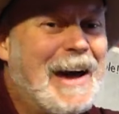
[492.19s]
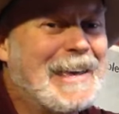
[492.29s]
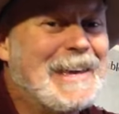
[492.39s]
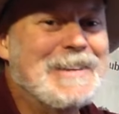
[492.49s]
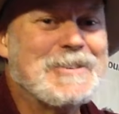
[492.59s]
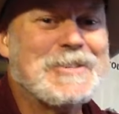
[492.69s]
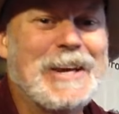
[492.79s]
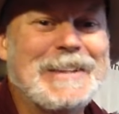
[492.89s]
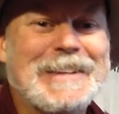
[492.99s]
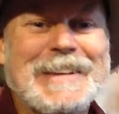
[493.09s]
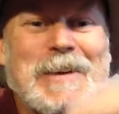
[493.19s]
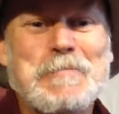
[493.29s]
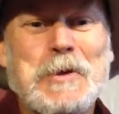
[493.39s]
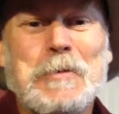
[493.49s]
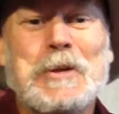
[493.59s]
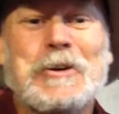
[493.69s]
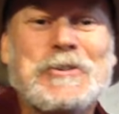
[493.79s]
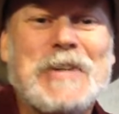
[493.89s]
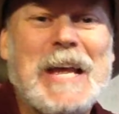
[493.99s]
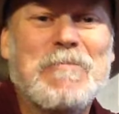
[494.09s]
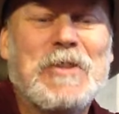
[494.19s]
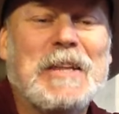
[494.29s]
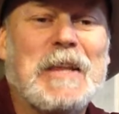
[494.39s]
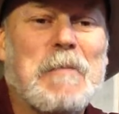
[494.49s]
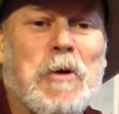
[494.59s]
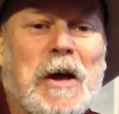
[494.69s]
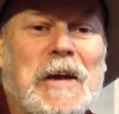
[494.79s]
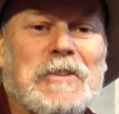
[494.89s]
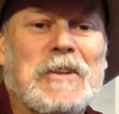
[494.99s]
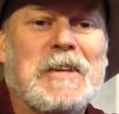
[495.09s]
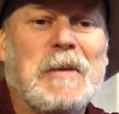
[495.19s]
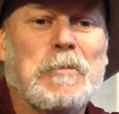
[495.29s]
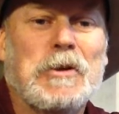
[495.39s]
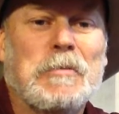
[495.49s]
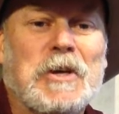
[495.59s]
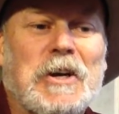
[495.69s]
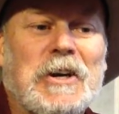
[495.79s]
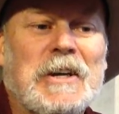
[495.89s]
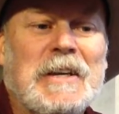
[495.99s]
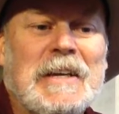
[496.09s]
Again, just like the 10mm, same thing. They brought out the 10mm.